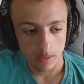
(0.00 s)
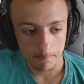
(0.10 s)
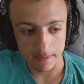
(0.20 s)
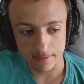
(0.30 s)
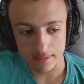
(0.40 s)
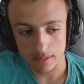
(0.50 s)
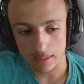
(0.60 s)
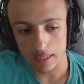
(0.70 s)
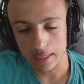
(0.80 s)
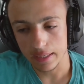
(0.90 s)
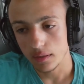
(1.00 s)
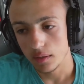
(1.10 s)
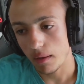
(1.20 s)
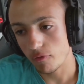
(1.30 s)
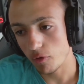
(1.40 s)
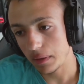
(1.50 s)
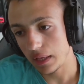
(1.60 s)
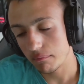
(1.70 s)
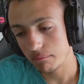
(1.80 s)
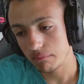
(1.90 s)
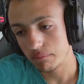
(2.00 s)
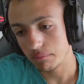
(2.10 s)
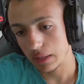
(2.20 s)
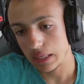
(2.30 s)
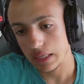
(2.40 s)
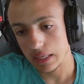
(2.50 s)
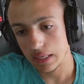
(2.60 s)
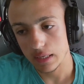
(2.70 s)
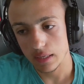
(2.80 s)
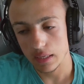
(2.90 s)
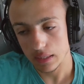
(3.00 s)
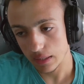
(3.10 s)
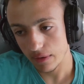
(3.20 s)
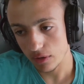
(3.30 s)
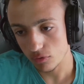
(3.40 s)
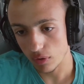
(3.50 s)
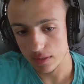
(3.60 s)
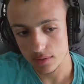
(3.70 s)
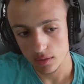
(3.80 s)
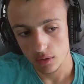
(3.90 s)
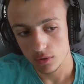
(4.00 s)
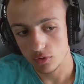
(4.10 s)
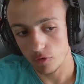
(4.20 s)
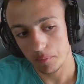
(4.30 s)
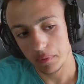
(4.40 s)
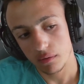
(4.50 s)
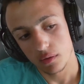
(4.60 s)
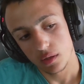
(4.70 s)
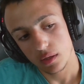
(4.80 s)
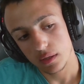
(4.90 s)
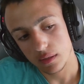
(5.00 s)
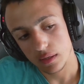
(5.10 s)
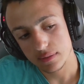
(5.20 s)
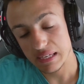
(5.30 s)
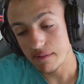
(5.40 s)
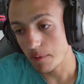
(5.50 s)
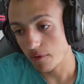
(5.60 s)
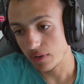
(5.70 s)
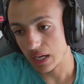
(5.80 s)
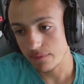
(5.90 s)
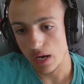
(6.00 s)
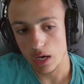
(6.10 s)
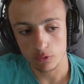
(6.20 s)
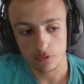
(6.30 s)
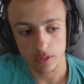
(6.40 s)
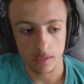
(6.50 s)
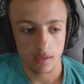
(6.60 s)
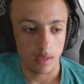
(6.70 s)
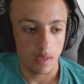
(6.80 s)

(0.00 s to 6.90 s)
P6 at the end. But for me, he did a very good race. So for me, it's a 7.5 out of 10.